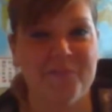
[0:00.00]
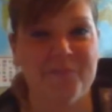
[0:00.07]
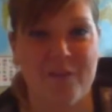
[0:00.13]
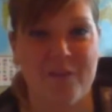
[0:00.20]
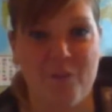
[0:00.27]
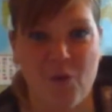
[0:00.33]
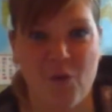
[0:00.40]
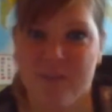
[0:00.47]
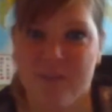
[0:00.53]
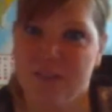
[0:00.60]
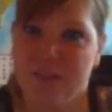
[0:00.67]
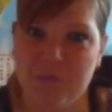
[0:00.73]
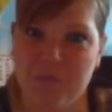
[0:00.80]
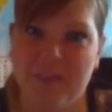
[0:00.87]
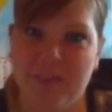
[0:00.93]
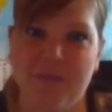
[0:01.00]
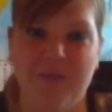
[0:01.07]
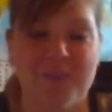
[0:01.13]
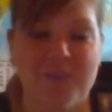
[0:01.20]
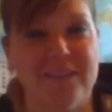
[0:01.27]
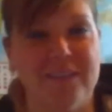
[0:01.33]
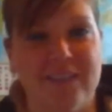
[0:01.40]
I have all these clothes in my
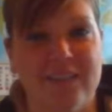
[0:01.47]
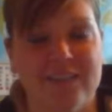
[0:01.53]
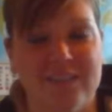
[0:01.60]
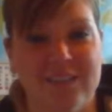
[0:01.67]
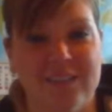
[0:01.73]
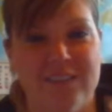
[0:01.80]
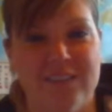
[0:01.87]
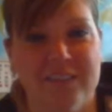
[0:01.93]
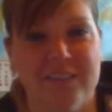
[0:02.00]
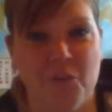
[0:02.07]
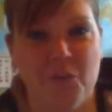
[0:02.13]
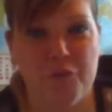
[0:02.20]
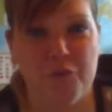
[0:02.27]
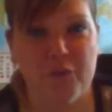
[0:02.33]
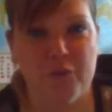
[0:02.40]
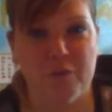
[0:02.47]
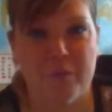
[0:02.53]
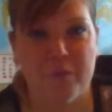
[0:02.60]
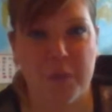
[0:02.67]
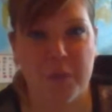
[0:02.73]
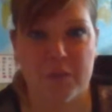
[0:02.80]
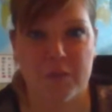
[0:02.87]
closet that go from
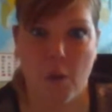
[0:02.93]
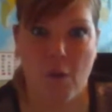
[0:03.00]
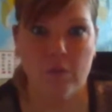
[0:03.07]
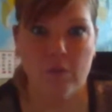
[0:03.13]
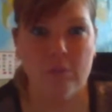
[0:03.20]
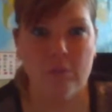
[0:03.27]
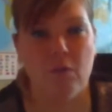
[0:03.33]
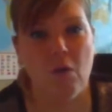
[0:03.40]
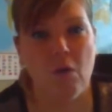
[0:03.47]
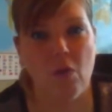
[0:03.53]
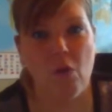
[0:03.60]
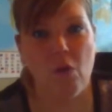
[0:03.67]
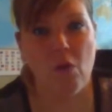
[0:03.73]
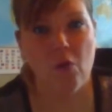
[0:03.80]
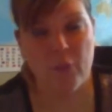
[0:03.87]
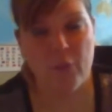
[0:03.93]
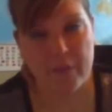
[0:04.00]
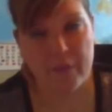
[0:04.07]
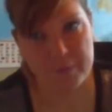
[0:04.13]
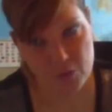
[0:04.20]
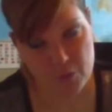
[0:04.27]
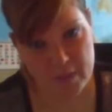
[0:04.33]
a small all the way
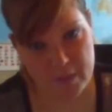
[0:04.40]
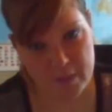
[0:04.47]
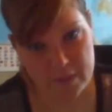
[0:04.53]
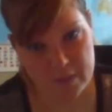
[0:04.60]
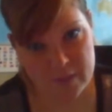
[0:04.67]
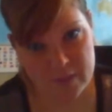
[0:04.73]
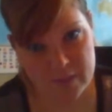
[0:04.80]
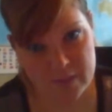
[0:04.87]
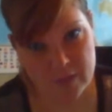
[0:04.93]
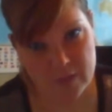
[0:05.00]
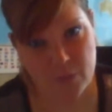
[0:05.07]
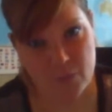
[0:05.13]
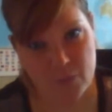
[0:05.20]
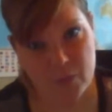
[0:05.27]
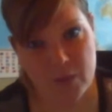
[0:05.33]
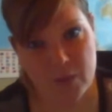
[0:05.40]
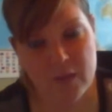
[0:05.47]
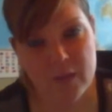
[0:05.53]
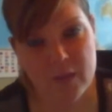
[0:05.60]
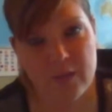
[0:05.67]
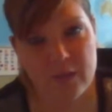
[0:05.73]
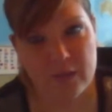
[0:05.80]
up to 3X. So
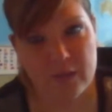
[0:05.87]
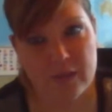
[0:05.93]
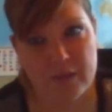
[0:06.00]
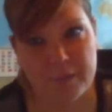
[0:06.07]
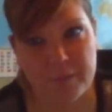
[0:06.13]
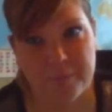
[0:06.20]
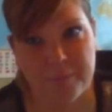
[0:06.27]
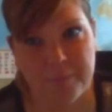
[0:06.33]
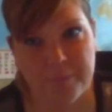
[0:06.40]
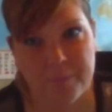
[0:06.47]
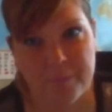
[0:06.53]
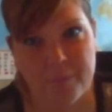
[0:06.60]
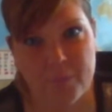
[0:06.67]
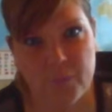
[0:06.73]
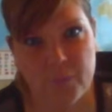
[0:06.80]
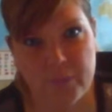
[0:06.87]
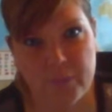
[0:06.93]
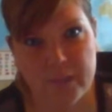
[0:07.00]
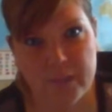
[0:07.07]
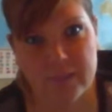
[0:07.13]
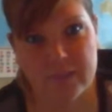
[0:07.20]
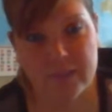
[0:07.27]
I'm pretty
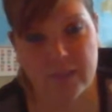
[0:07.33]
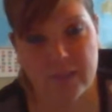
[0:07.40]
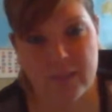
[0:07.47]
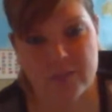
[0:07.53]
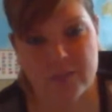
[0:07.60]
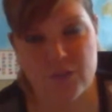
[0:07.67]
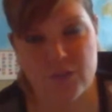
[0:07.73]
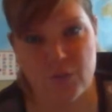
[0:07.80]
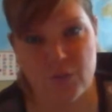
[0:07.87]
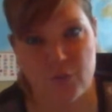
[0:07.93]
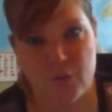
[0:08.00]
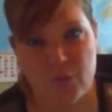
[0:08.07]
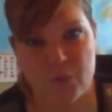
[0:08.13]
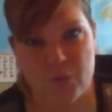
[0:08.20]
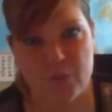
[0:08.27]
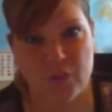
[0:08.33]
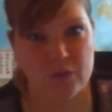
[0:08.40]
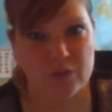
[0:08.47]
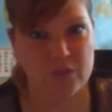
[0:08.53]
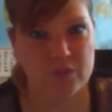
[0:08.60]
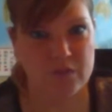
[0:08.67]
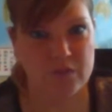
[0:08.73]
excited to
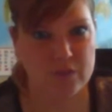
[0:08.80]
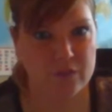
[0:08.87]
start